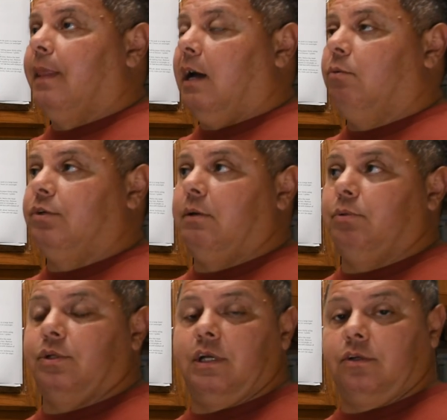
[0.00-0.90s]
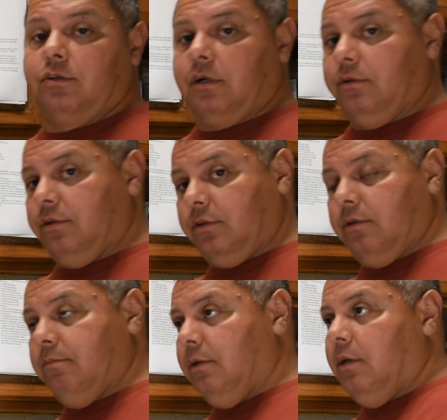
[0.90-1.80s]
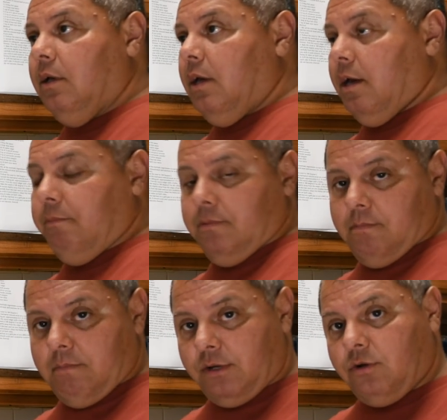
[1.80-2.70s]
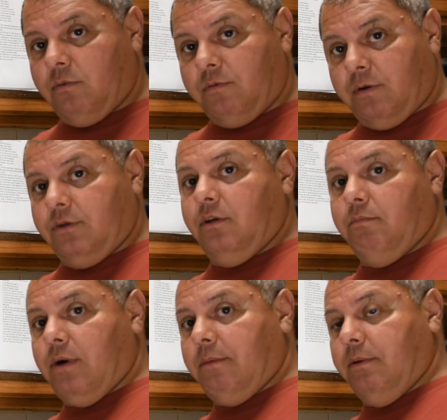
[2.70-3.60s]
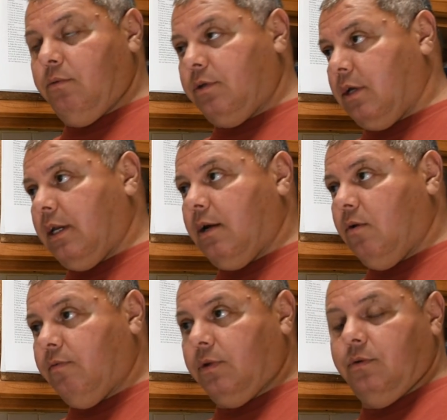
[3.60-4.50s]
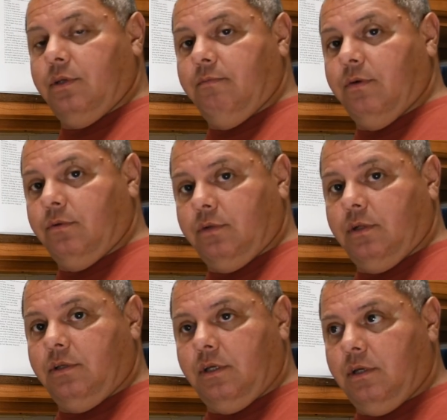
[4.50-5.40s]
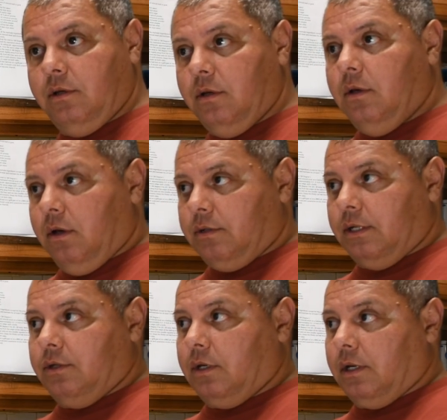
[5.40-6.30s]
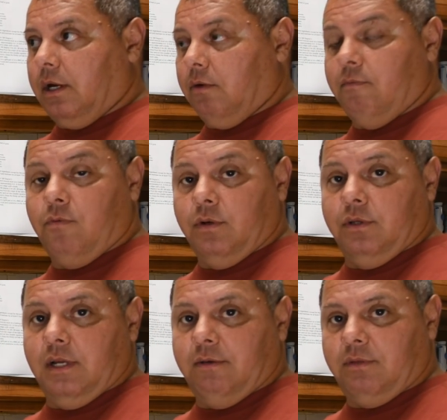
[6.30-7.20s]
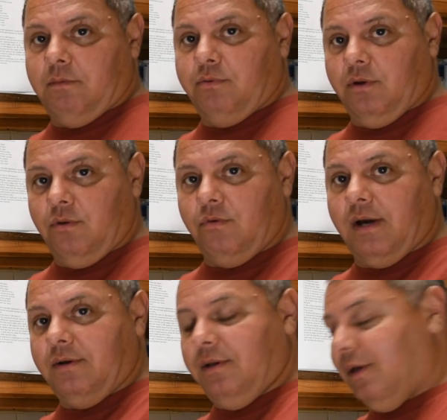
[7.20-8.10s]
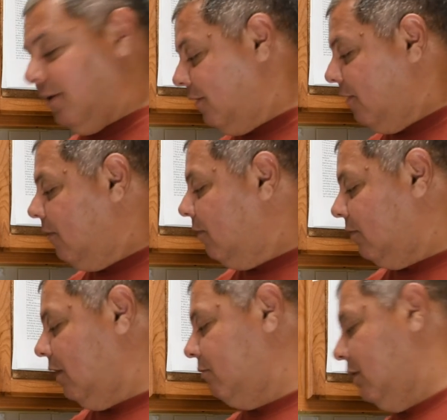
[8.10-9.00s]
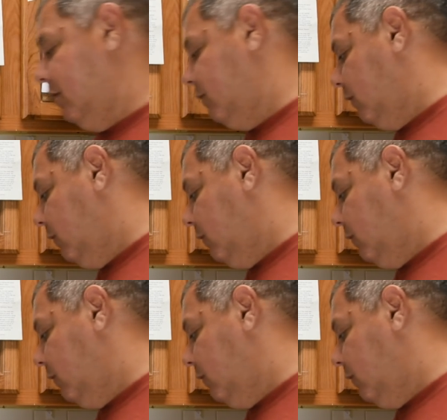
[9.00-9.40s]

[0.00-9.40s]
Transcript: I was able to detect the charging system and make sure it was functioning properly. It was kicking out over 13 volts DC. It was actually kicking out over 14 after I put a new ground in there. So that was nice.